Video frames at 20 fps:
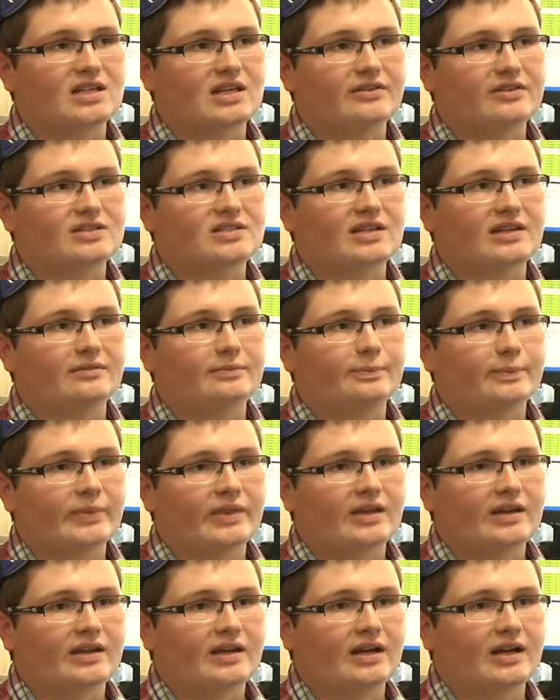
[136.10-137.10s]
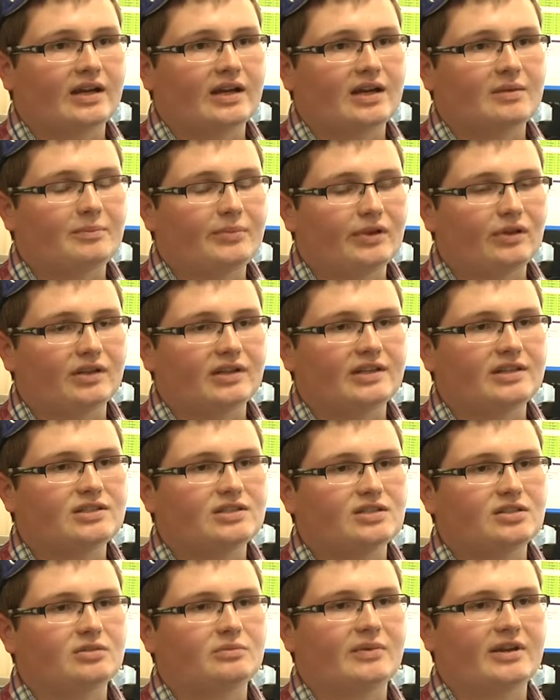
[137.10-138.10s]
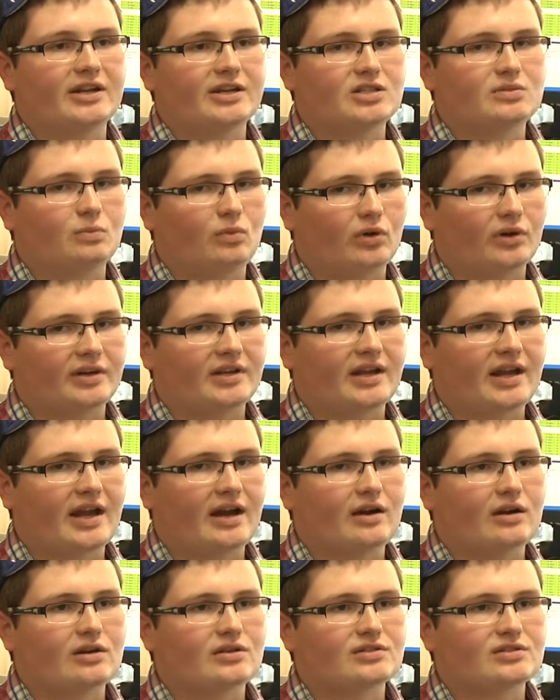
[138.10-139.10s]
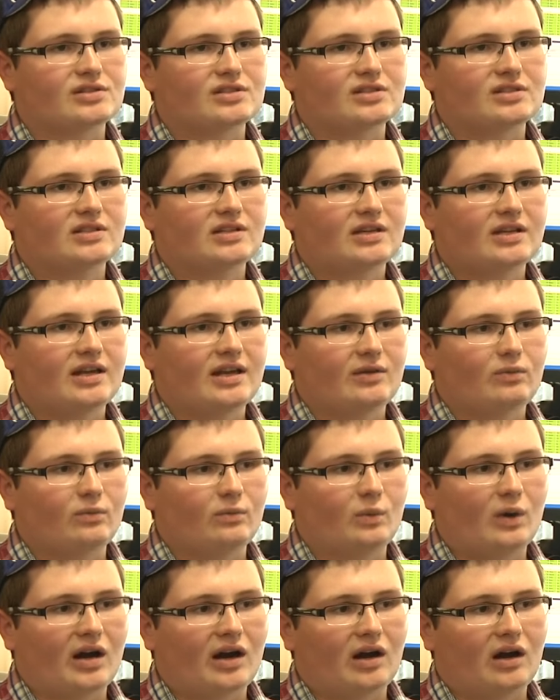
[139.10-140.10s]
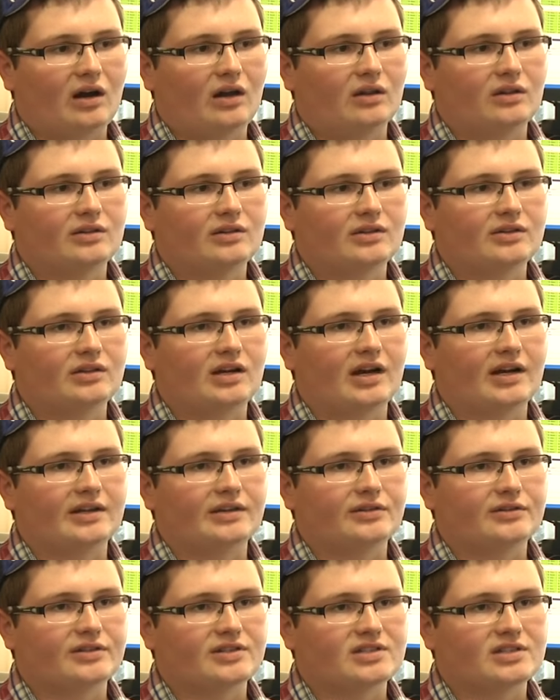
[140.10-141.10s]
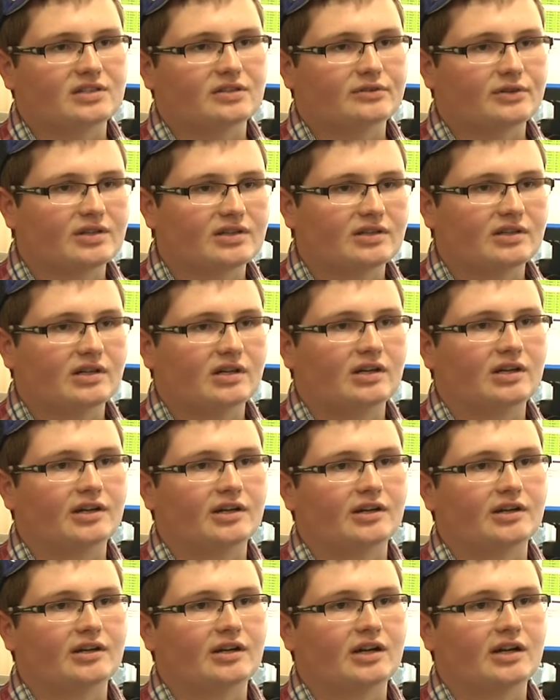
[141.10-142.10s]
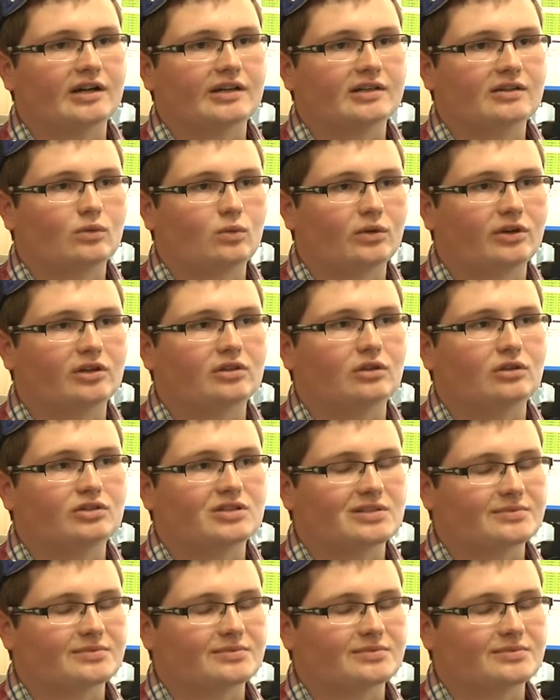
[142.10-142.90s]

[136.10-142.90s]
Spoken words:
gave us that ability to manage more cows while not increasing our workload